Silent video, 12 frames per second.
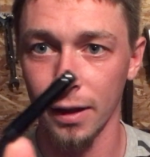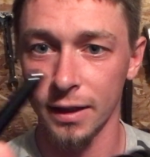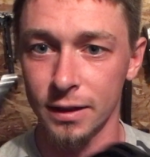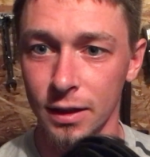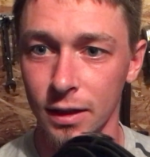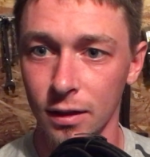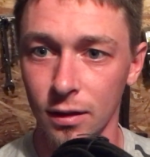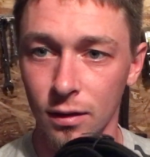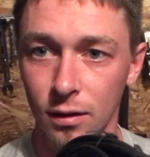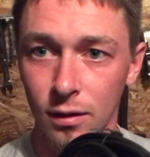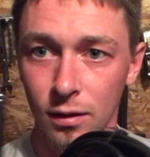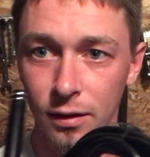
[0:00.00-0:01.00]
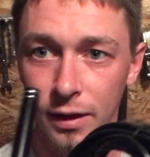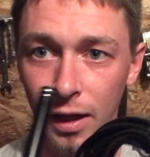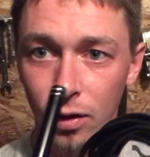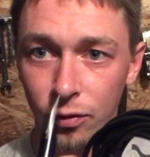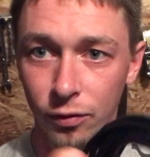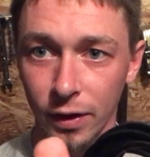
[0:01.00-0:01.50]
That's it.
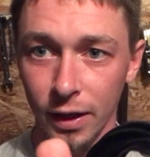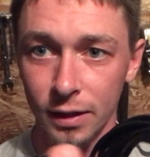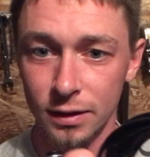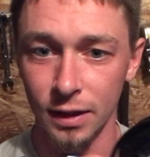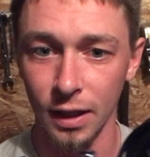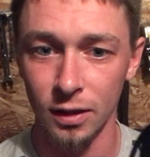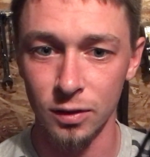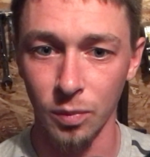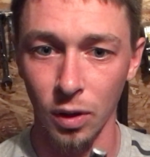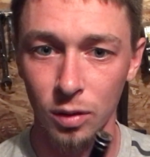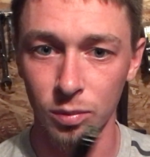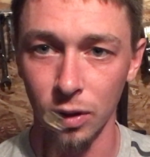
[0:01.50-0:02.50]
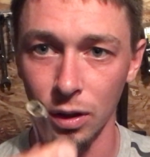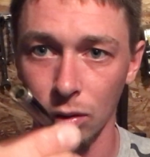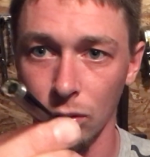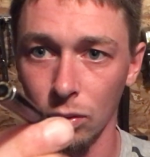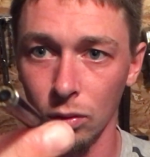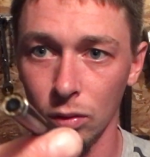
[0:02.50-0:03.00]
That'll fit inside a spark plug
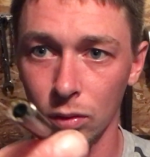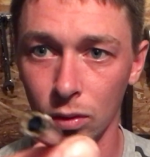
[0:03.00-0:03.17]
hole.